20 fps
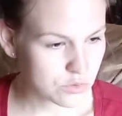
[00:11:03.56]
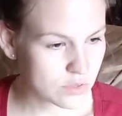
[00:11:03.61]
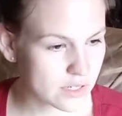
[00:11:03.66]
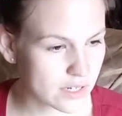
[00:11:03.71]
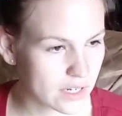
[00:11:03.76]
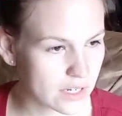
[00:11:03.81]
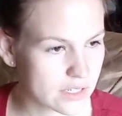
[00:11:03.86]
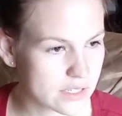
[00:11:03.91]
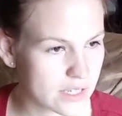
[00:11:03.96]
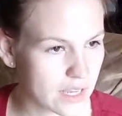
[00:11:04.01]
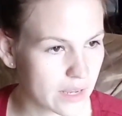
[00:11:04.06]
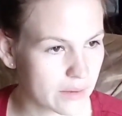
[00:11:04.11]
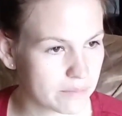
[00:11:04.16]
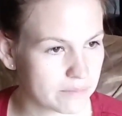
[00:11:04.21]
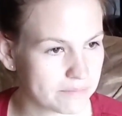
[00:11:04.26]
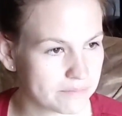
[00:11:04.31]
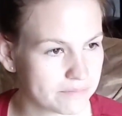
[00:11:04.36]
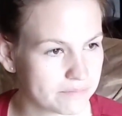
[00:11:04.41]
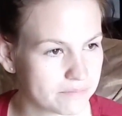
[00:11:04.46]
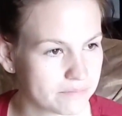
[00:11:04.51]
I going to say?
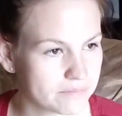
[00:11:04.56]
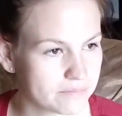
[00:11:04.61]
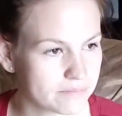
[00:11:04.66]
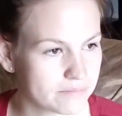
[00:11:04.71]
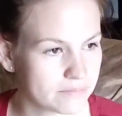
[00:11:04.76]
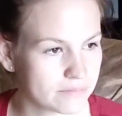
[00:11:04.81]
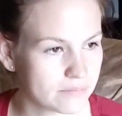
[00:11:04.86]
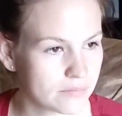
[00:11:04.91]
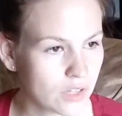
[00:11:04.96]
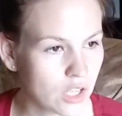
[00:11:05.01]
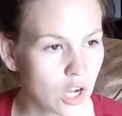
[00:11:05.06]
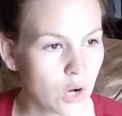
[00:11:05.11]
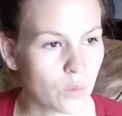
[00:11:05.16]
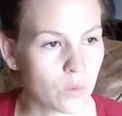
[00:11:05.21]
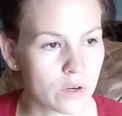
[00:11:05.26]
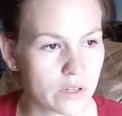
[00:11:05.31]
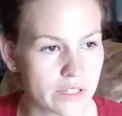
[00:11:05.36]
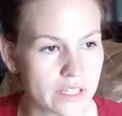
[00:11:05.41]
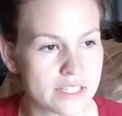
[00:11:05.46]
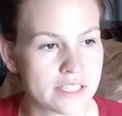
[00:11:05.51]

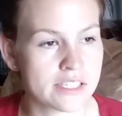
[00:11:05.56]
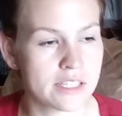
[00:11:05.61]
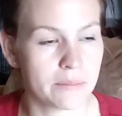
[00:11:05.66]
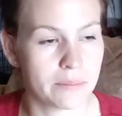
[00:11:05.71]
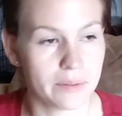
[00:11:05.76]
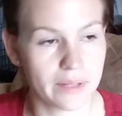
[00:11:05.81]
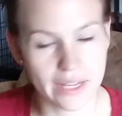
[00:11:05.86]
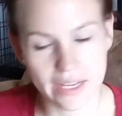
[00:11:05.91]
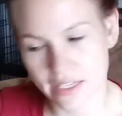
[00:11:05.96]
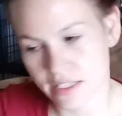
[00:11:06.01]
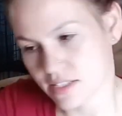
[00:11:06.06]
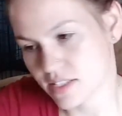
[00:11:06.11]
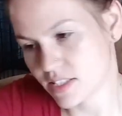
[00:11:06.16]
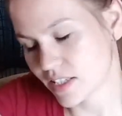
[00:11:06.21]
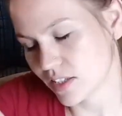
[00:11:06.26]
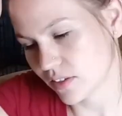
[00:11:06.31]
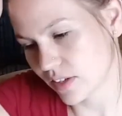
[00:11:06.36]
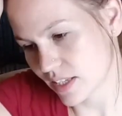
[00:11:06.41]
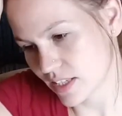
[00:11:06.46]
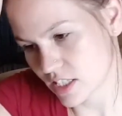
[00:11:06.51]
This, the plan still
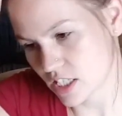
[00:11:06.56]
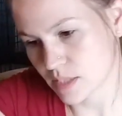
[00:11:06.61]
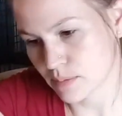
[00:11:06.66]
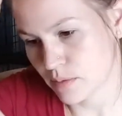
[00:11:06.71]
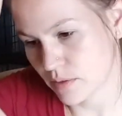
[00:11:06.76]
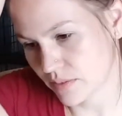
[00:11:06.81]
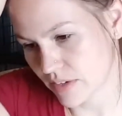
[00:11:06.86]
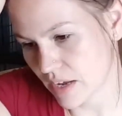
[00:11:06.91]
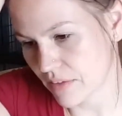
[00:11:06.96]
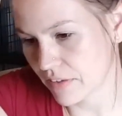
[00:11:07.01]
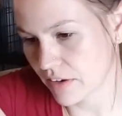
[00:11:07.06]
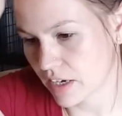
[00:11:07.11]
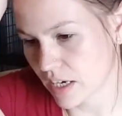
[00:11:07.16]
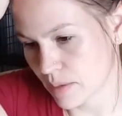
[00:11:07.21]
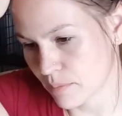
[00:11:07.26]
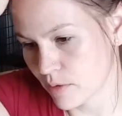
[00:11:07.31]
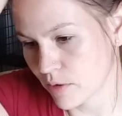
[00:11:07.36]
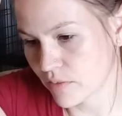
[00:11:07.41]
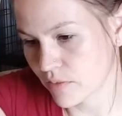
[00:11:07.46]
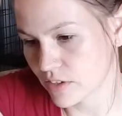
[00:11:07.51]
is to move down there and
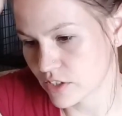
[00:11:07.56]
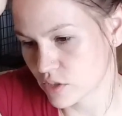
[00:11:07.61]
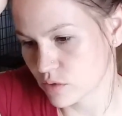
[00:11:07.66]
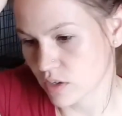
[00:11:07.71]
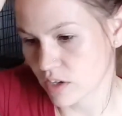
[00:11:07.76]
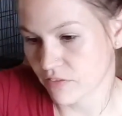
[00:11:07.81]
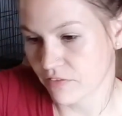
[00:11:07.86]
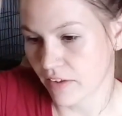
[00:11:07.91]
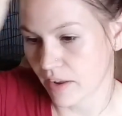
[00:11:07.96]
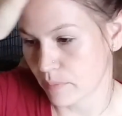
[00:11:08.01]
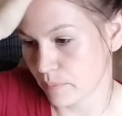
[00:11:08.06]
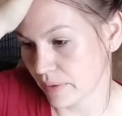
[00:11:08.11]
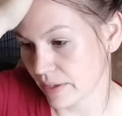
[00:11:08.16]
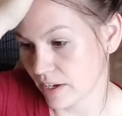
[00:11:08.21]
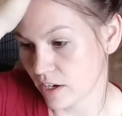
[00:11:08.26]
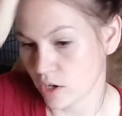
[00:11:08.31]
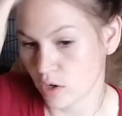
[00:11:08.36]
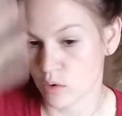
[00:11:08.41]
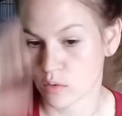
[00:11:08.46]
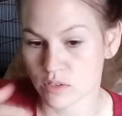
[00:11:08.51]
move into our
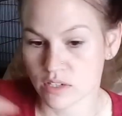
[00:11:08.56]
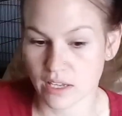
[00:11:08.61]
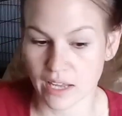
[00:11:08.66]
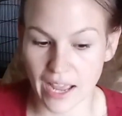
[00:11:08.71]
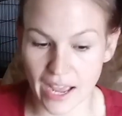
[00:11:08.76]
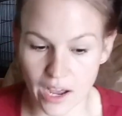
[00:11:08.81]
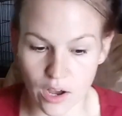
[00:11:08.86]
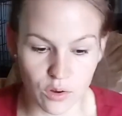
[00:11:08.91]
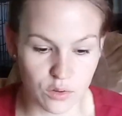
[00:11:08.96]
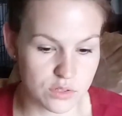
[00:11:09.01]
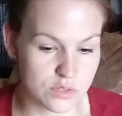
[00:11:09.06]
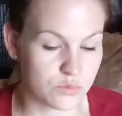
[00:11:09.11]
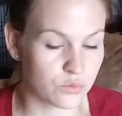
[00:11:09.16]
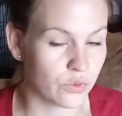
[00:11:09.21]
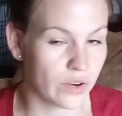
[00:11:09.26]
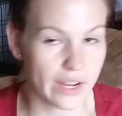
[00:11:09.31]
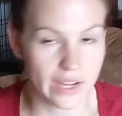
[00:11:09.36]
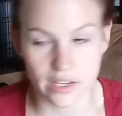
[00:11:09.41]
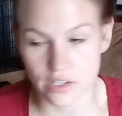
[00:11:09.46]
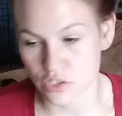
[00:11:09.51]
family-owned house,
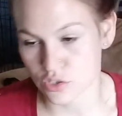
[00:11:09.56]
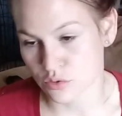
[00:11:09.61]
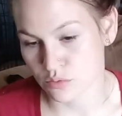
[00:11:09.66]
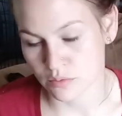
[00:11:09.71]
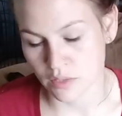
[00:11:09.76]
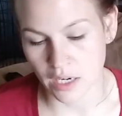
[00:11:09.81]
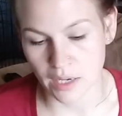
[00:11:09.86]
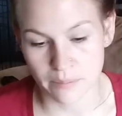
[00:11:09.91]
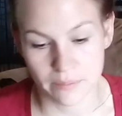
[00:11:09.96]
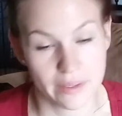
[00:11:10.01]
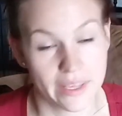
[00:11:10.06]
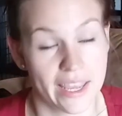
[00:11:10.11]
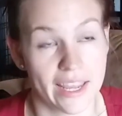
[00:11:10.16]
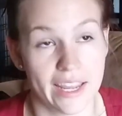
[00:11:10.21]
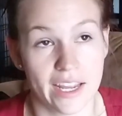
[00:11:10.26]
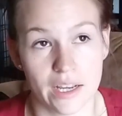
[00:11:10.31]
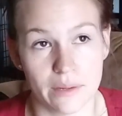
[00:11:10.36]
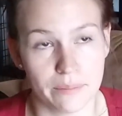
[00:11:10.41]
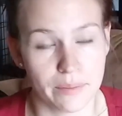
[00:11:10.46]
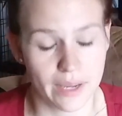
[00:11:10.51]
ranch, um,
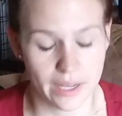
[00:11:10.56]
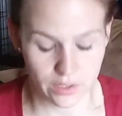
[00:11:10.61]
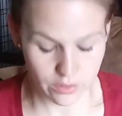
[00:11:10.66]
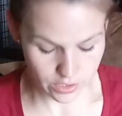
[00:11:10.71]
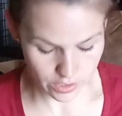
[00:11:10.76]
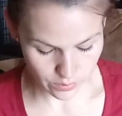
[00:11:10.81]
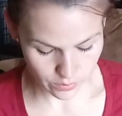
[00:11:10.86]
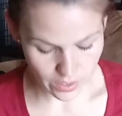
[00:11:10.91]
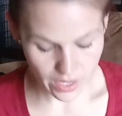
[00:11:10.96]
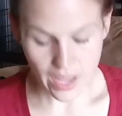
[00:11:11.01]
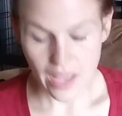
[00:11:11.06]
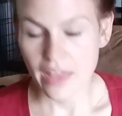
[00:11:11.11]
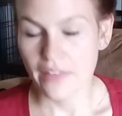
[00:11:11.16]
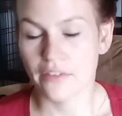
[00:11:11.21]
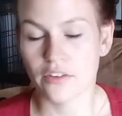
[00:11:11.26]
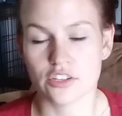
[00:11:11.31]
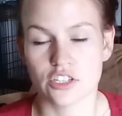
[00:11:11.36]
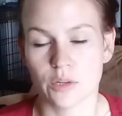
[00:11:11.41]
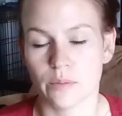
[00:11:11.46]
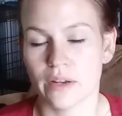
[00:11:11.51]
camp. I don't know. There's
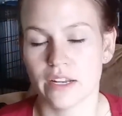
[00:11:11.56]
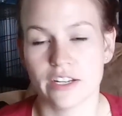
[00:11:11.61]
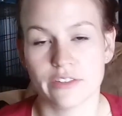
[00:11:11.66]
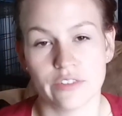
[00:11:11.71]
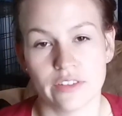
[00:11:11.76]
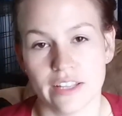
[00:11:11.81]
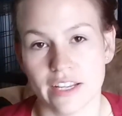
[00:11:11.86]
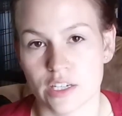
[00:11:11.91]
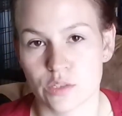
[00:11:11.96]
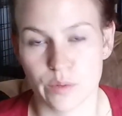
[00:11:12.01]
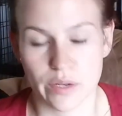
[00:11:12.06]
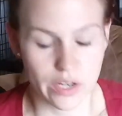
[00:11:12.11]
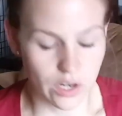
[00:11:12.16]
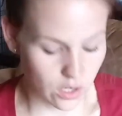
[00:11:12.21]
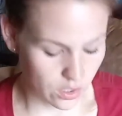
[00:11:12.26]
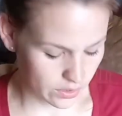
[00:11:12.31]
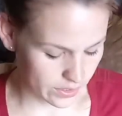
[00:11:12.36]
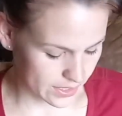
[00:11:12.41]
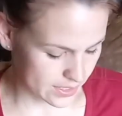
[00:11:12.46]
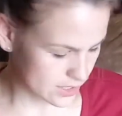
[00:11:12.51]
so many different things we call
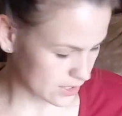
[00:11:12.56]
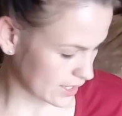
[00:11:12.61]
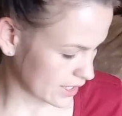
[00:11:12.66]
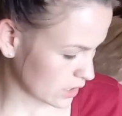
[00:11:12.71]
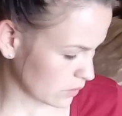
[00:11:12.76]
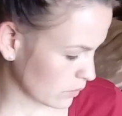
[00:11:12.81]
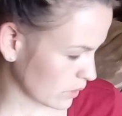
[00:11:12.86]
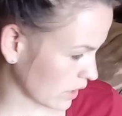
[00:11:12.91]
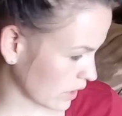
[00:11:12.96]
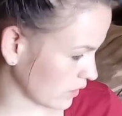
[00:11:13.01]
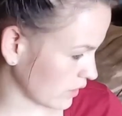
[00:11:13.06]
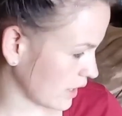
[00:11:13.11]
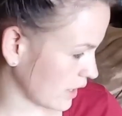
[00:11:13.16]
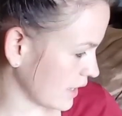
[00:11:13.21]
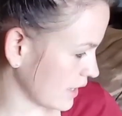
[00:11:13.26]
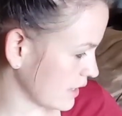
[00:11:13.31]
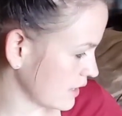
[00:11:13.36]
it, so I don't want to like